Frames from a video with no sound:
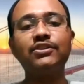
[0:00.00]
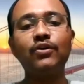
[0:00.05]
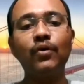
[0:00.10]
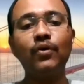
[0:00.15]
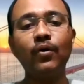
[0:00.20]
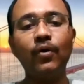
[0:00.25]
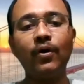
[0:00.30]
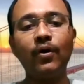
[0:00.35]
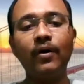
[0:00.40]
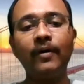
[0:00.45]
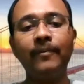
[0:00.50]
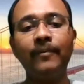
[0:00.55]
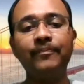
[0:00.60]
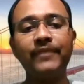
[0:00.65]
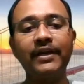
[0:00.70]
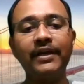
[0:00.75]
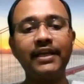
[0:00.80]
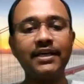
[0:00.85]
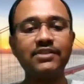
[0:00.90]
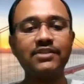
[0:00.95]

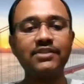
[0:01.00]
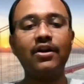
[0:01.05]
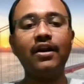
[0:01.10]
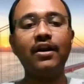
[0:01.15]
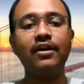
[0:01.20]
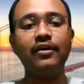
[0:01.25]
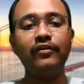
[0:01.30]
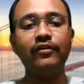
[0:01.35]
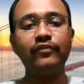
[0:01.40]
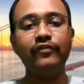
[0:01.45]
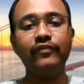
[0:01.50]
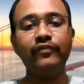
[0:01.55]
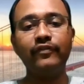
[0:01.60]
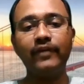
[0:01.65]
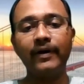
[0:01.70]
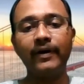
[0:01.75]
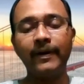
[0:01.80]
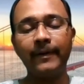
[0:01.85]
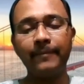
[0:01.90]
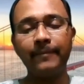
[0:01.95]
So it has a lot of
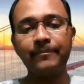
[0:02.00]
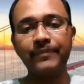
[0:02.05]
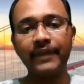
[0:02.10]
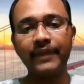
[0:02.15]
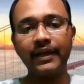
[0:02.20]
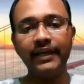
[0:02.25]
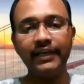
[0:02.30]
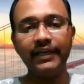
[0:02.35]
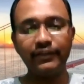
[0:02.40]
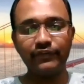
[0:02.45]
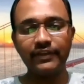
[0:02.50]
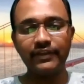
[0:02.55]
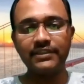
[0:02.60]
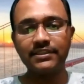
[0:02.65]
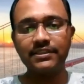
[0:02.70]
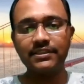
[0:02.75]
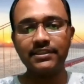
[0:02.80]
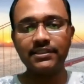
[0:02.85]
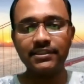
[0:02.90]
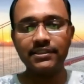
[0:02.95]

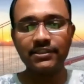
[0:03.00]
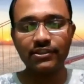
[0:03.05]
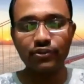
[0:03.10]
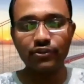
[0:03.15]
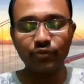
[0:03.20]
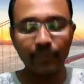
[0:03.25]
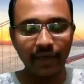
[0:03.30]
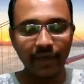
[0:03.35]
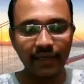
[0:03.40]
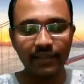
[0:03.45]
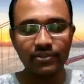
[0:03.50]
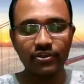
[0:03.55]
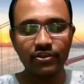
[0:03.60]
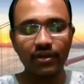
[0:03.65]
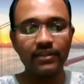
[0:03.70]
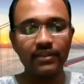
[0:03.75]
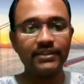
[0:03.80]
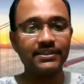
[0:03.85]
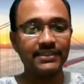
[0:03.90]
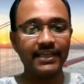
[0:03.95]
interfaces to manage
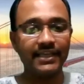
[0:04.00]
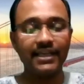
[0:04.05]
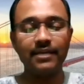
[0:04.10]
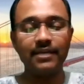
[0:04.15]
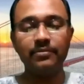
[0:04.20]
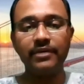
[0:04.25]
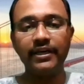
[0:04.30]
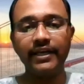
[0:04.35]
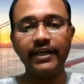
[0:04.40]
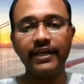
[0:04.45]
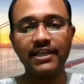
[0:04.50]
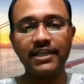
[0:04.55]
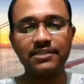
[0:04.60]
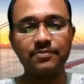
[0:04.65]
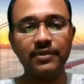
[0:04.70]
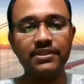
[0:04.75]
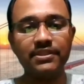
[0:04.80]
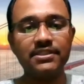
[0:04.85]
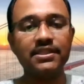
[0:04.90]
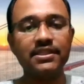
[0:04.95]
all the scalability
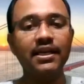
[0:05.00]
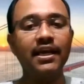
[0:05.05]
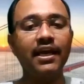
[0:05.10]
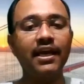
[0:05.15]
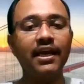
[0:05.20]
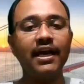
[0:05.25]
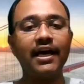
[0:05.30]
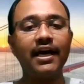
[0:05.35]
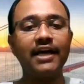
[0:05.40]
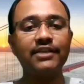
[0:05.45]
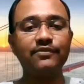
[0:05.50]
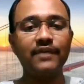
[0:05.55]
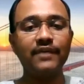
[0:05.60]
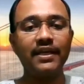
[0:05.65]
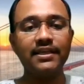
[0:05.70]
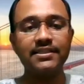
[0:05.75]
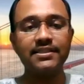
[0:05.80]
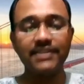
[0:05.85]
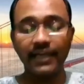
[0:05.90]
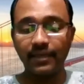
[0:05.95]
aspects, as
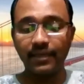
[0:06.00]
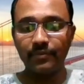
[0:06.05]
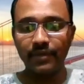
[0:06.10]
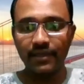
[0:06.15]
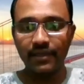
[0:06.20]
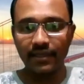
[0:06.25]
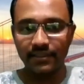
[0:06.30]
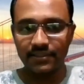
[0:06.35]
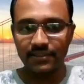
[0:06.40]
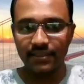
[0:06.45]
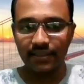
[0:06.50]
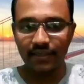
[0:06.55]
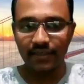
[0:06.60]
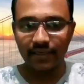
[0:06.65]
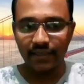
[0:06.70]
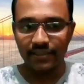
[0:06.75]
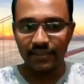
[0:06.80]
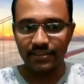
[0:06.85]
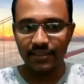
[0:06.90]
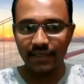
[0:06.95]
well as dynamic cluster
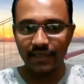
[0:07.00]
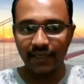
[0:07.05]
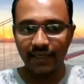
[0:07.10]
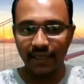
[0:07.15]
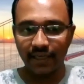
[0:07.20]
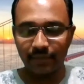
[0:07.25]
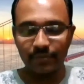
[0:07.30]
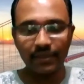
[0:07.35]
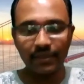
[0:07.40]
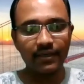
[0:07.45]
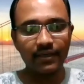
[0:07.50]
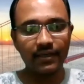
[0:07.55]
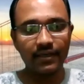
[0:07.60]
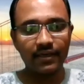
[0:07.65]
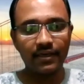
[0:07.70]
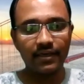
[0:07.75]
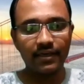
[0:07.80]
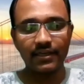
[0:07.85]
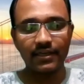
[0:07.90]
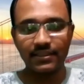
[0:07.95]
creation and dynamic
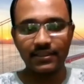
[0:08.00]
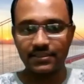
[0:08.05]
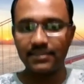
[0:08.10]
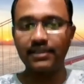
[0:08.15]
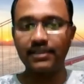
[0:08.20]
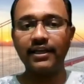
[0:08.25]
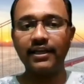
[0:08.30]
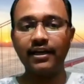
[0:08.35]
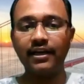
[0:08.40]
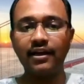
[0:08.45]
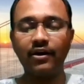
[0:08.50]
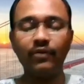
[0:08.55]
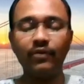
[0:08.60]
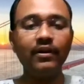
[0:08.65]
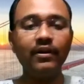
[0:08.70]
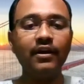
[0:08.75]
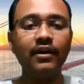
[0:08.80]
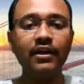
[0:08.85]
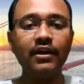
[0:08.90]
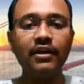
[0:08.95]
cluster
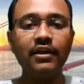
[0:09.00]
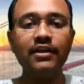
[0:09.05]
teardown.